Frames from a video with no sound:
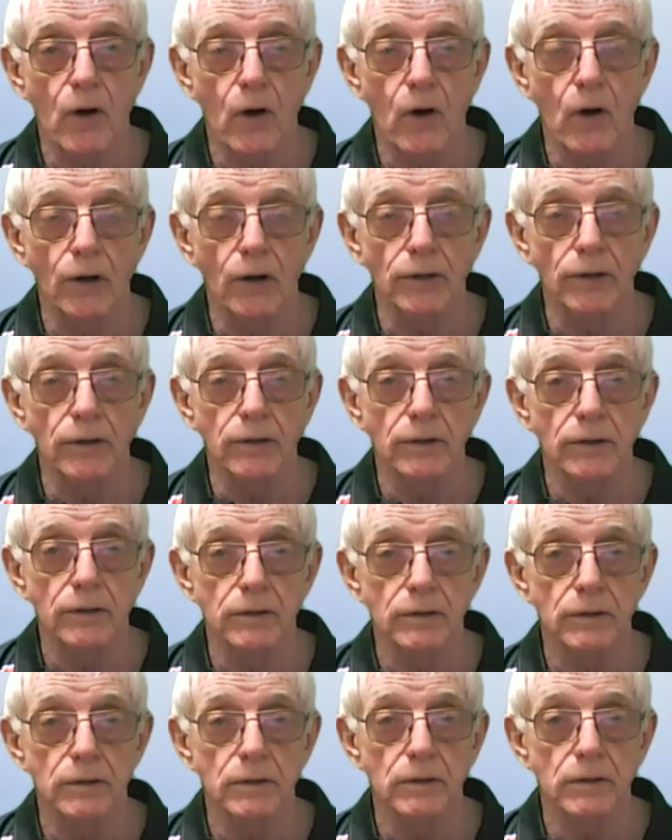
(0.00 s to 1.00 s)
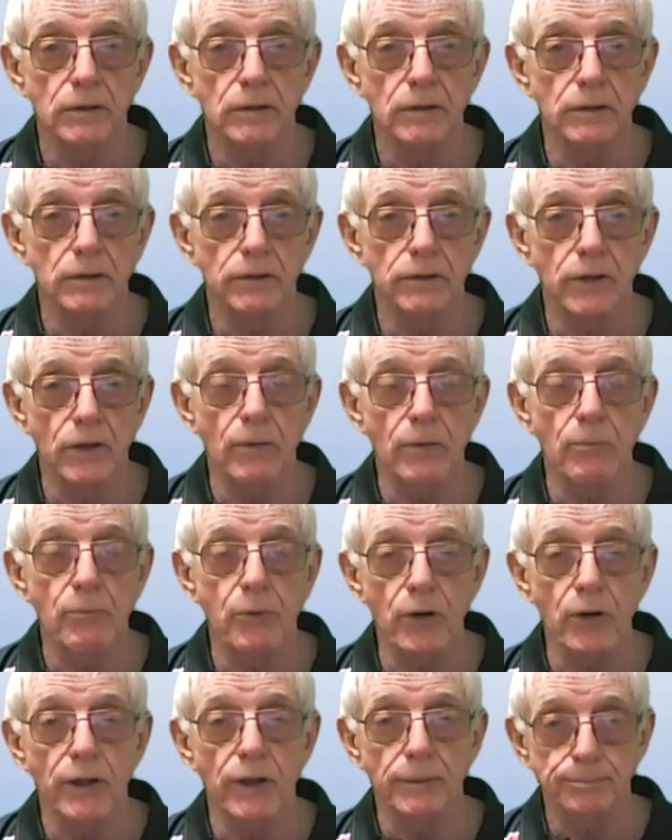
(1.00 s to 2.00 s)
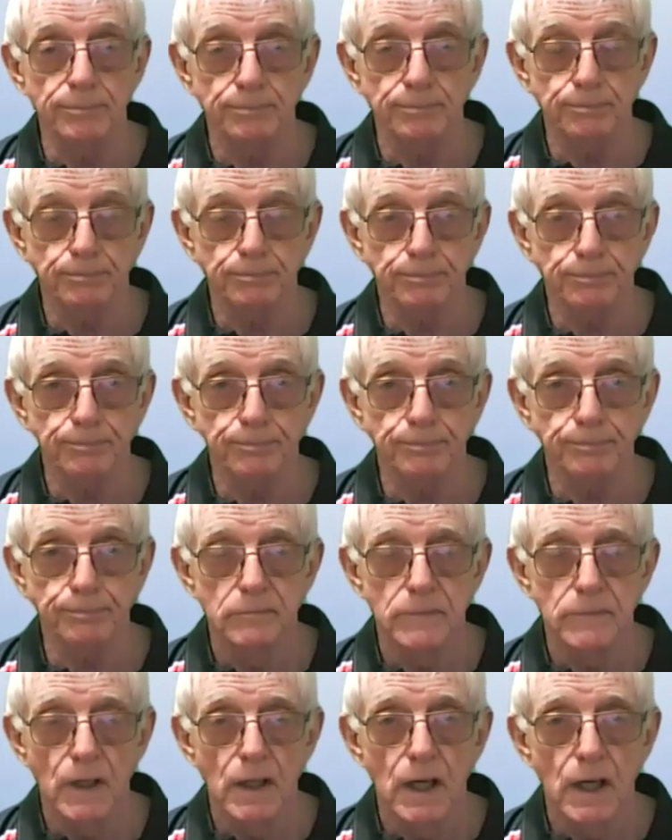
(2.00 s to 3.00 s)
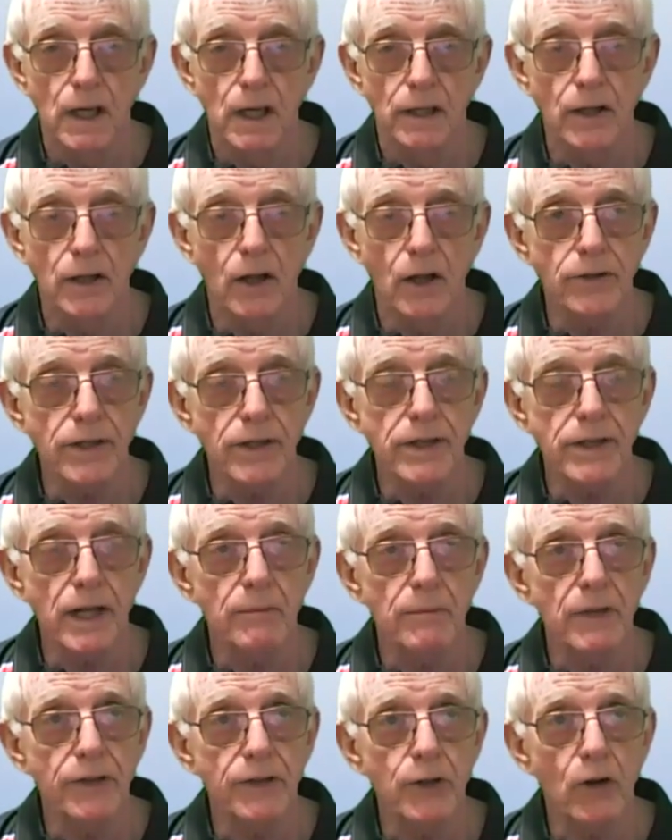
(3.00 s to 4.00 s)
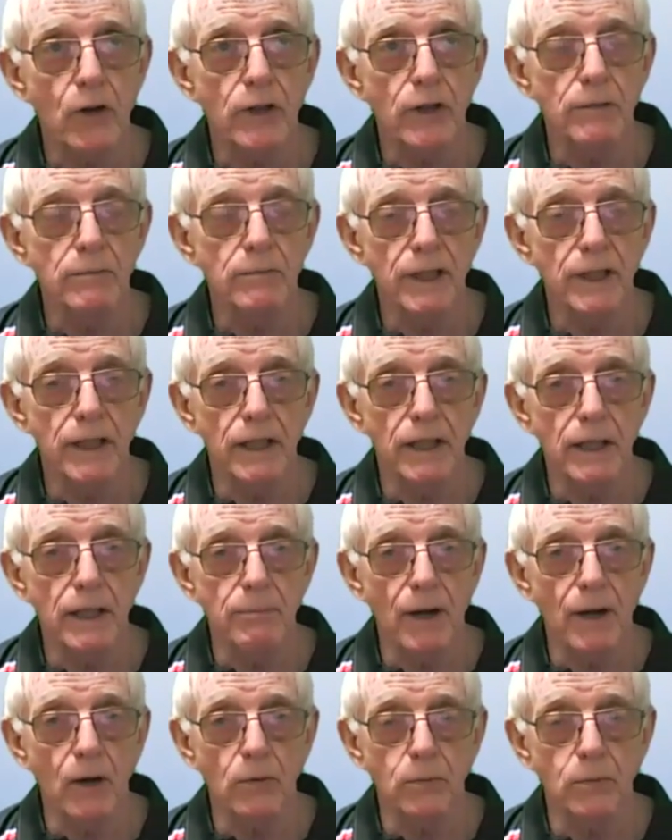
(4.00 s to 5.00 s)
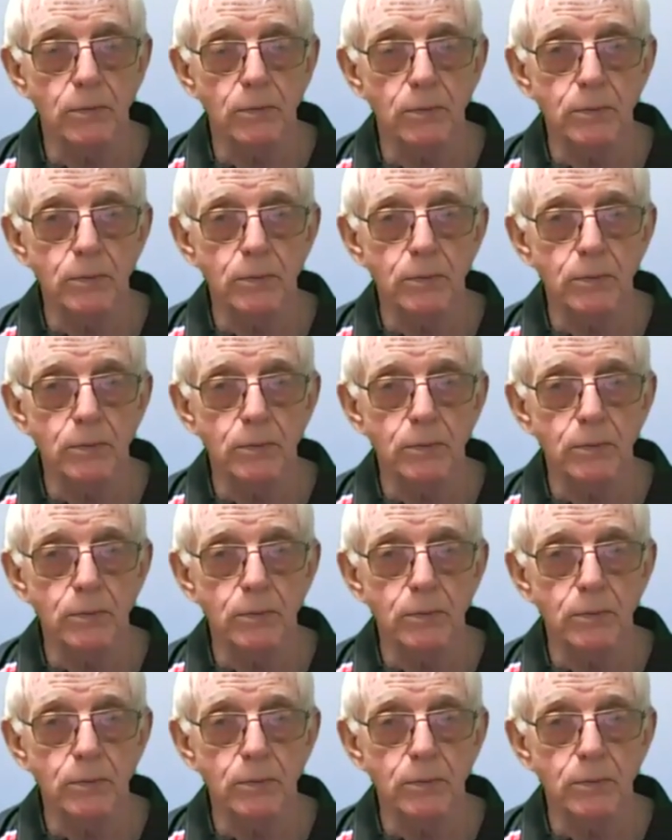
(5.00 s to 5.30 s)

on your computer. Now, just let me talk a minute about